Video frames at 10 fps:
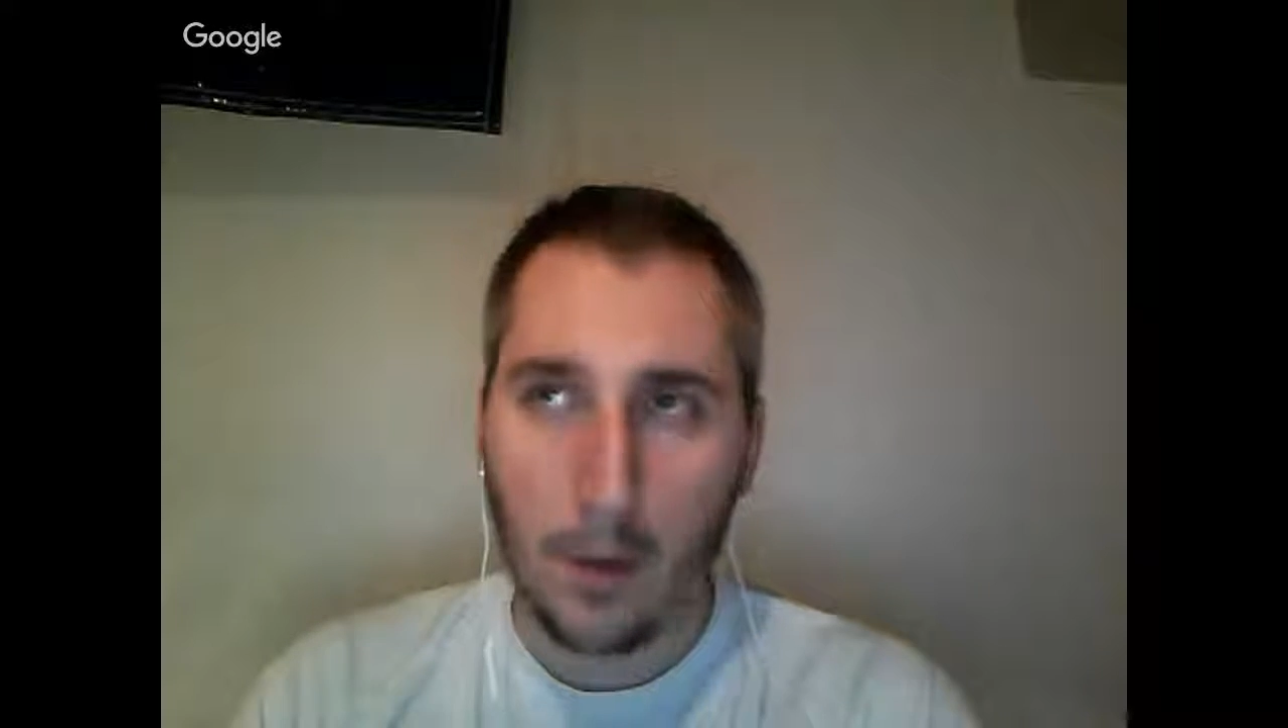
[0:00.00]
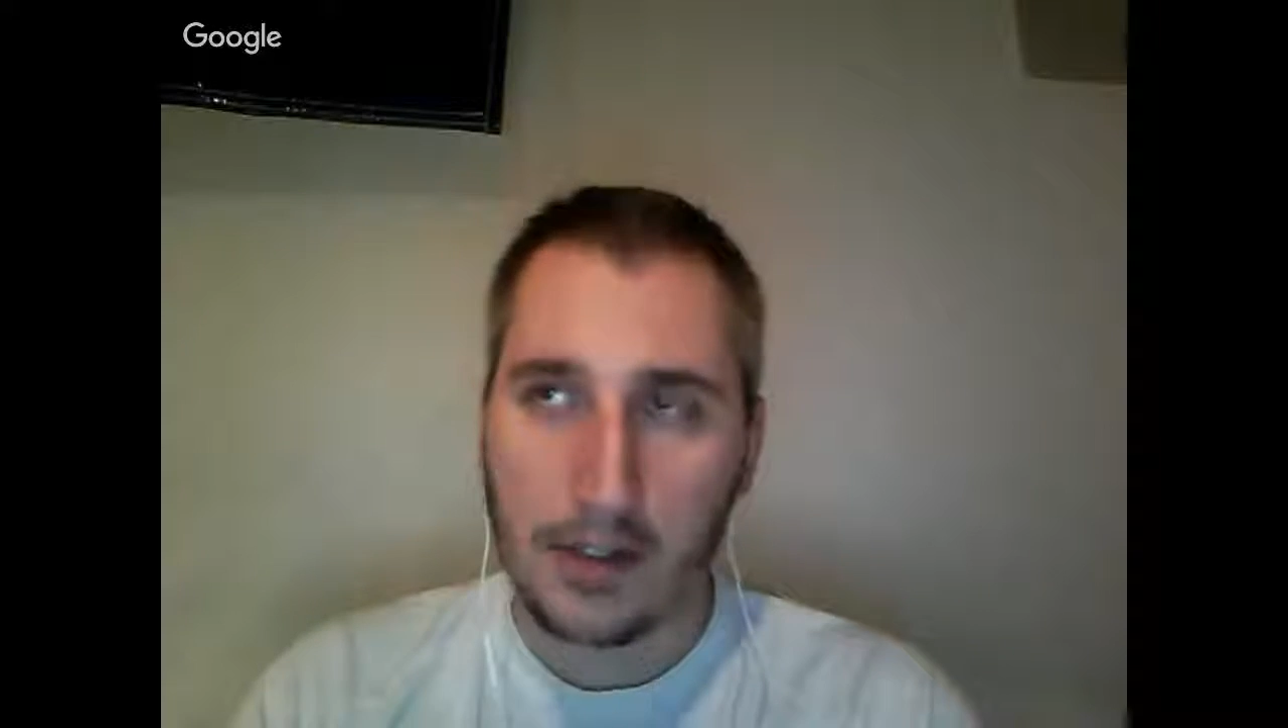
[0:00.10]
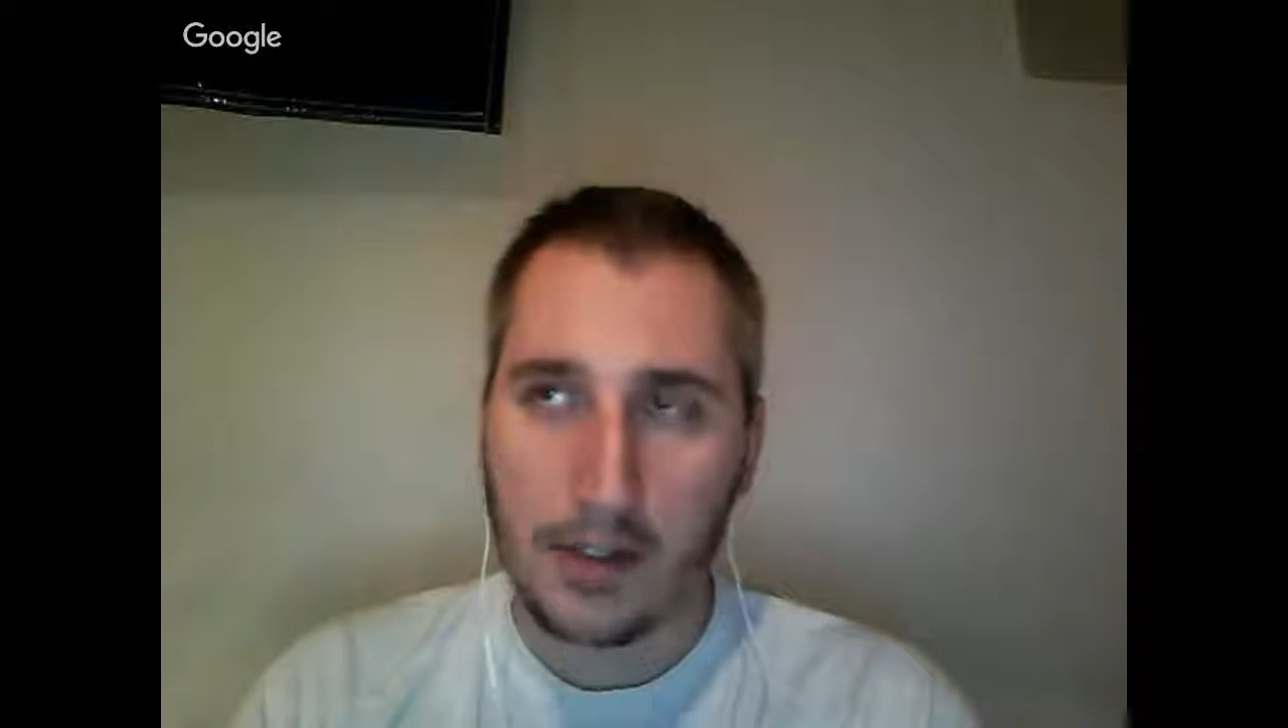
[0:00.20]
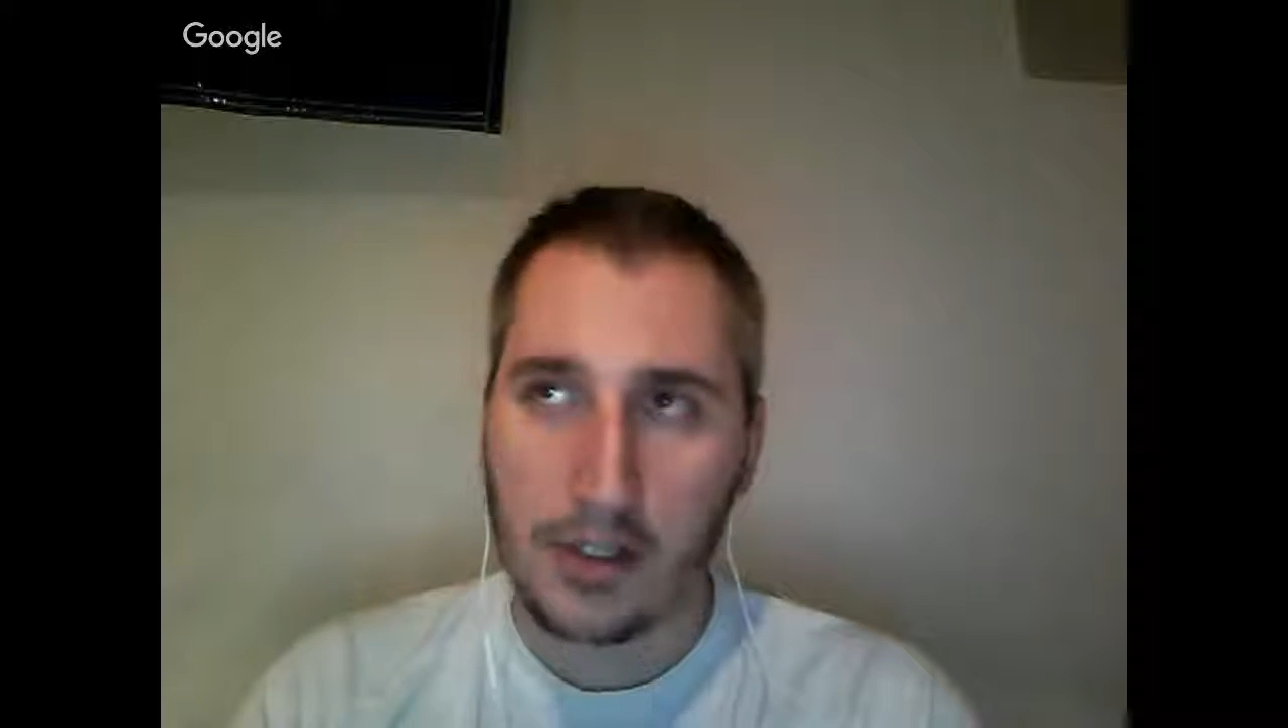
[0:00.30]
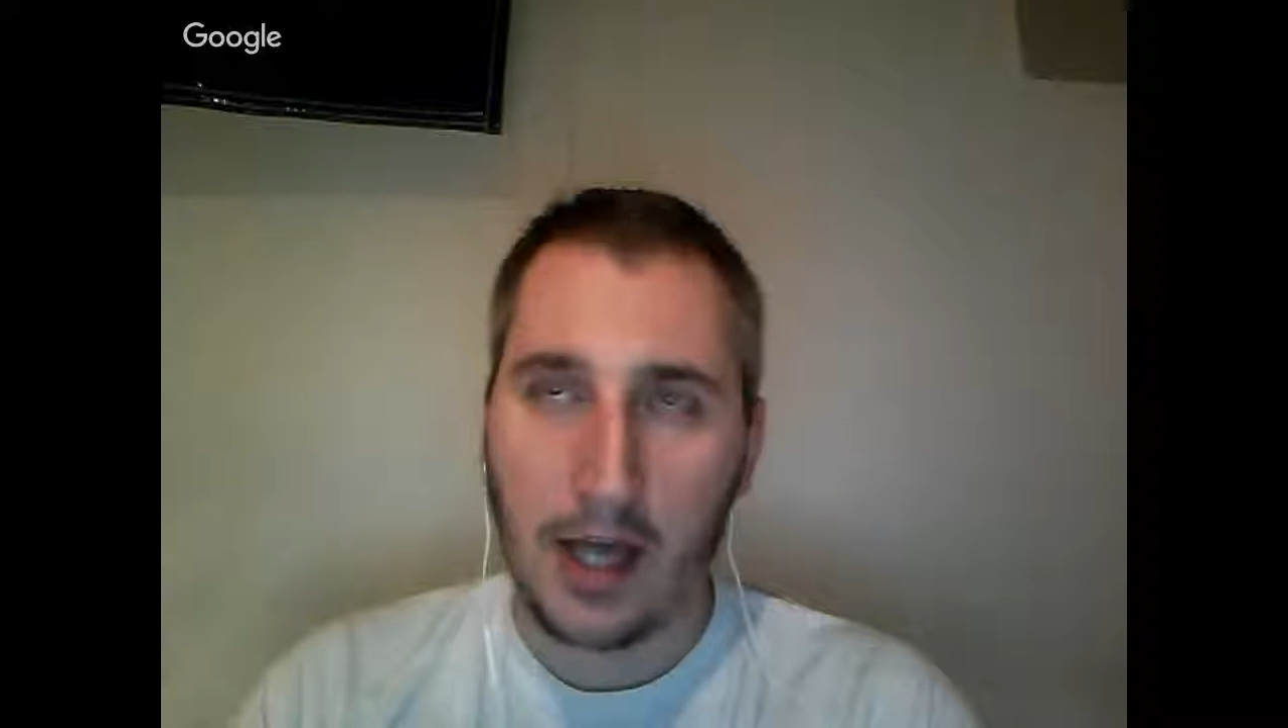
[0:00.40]

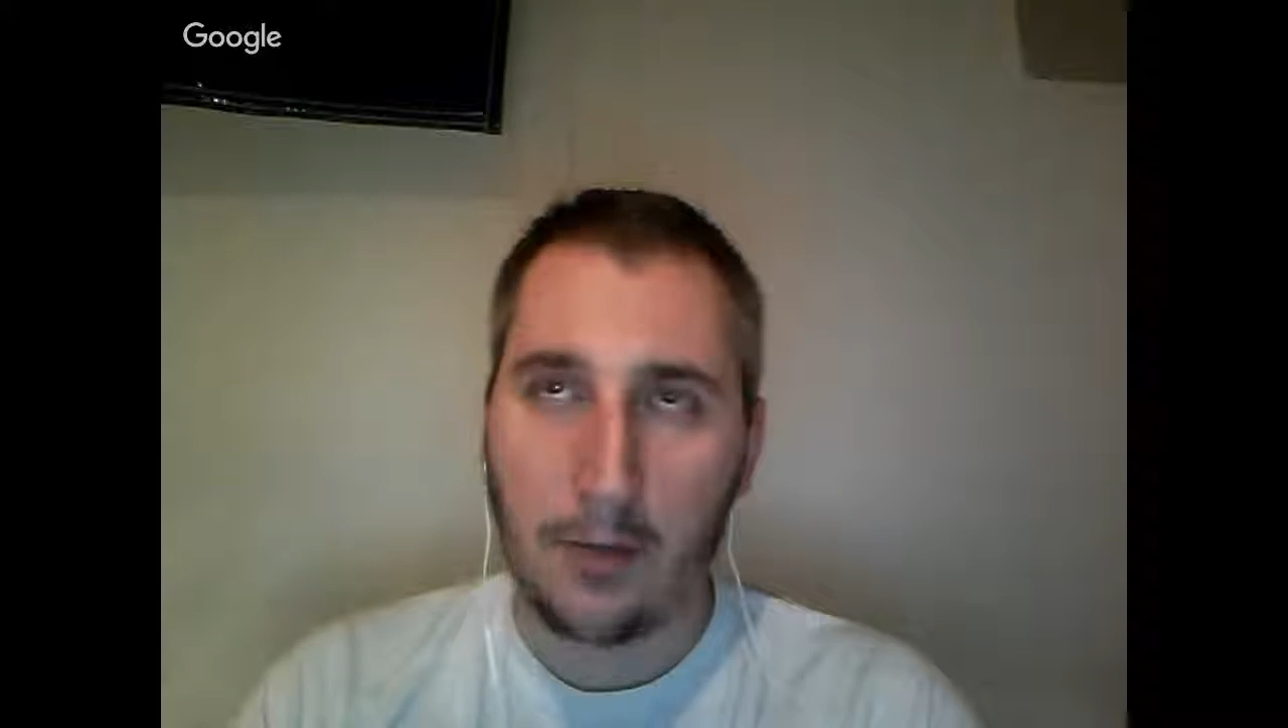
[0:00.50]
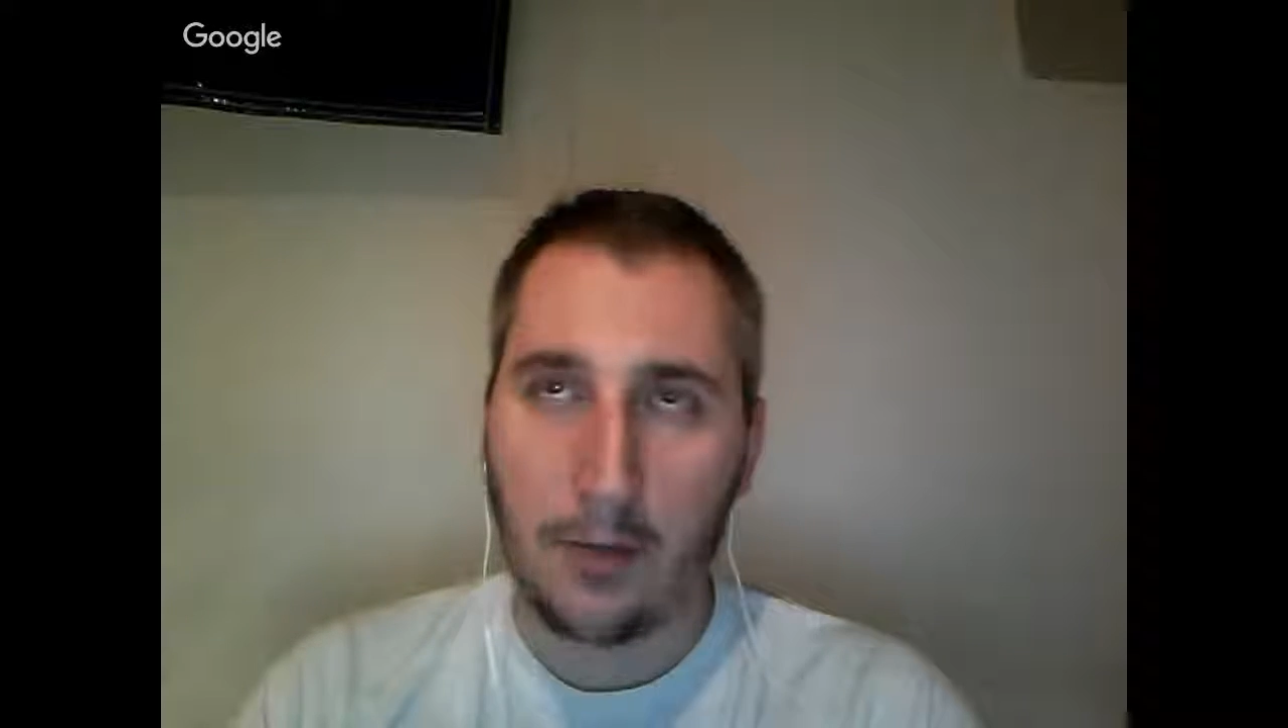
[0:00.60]
what Deshaun